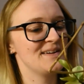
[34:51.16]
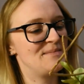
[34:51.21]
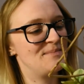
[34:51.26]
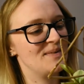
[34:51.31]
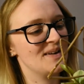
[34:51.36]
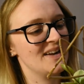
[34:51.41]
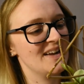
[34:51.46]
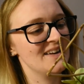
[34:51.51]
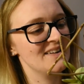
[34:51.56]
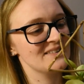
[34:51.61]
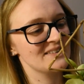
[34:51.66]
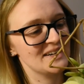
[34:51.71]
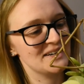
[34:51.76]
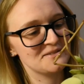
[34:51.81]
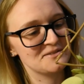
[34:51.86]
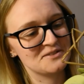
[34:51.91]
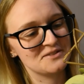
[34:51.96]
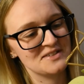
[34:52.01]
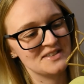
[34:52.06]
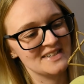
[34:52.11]
but I look
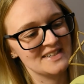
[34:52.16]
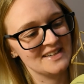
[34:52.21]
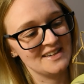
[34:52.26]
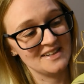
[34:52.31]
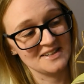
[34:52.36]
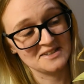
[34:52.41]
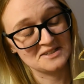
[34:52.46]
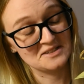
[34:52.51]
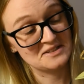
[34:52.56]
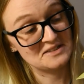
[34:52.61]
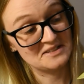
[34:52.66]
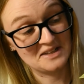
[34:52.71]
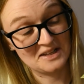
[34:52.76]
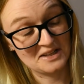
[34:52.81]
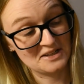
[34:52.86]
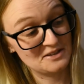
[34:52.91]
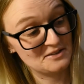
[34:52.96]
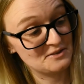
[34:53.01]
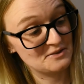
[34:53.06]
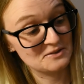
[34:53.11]
after it
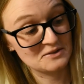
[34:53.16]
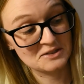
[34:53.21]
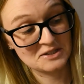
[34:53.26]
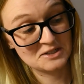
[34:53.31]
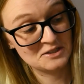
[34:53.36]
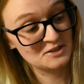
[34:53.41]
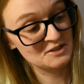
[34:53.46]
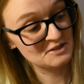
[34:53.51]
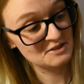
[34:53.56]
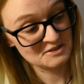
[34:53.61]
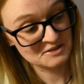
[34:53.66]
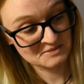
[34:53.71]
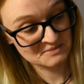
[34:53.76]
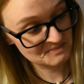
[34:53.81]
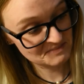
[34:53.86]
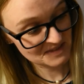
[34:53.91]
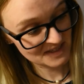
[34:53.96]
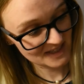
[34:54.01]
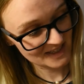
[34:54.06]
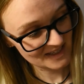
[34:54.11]
like a succulent.
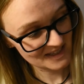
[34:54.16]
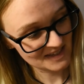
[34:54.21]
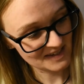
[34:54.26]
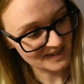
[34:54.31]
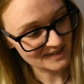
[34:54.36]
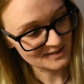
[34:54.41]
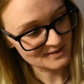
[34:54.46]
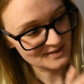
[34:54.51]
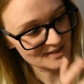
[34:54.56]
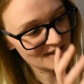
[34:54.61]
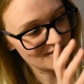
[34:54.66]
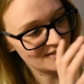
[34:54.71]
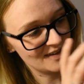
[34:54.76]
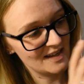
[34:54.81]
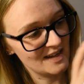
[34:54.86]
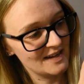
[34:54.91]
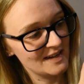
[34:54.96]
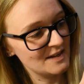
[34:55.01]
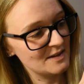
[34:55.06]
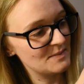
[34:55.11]
I just give it
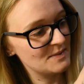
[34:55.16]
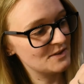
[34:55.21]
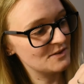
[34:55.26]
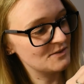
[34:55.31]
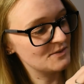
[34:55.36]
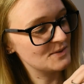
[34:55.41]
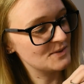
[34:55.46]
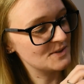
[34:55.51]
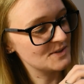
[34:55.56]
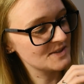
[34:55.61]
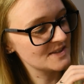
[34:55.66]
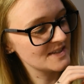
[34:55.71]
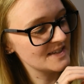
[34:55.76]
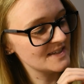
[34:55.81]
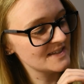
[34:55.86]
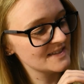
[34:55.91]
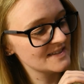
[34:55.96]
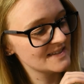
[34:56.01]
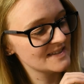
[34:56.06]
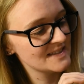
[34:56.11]
a little bit of
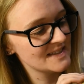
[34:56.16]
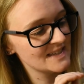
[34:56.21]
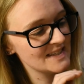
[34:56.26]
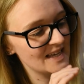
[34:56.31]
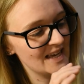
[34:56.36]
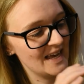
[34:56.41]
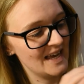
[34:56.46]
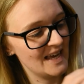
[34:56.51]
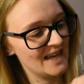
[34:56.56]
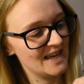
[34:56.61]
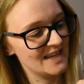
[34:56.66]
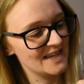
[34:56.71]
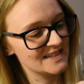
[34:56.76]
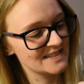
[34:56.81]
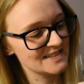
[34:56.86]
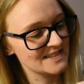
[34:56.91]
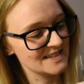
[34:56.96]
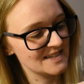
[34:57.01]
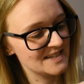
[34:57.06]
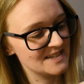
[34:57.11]
water,
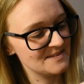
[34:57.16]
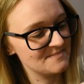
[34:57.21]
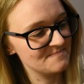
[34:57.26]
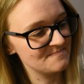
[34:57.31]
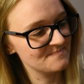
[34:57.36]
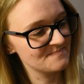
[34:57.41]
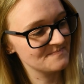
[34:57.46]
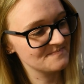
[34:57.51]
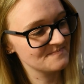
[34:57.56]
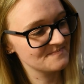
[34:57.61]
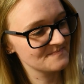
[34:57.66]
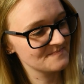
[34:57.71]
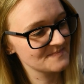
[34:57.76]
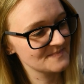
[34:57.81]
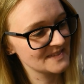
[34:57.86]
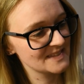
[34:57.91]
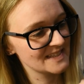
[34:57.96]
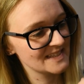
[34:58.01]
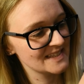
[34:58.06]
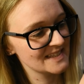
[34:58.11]
and
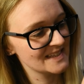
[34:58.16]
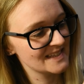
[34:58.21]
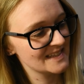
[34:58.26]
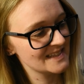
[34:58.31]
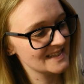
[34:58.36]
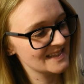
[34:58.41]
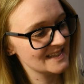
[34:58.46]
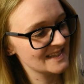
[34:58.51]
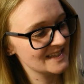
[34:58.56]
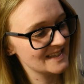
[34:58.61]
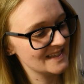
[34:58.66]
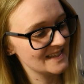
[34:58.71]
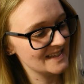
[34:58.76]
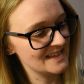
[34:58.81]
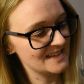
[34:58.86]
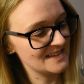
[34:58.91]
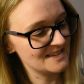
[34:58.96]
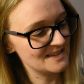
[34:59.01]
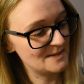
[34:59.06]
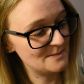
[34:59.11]

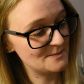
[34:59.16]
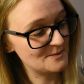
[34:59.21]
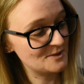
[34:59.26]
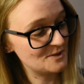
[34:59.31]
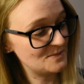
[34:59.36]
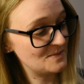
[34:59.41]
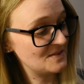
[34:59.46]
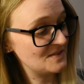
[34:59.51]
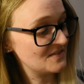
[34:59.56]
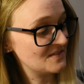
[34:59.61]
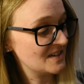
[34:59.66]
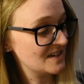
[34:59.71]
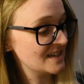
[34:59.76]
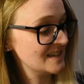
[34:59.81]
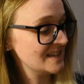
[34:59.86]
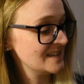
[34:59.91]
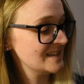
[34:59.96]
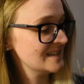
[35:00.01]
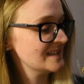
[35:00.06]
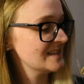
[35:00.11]
it seems to be
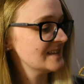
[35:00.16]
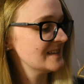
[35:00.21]
fine.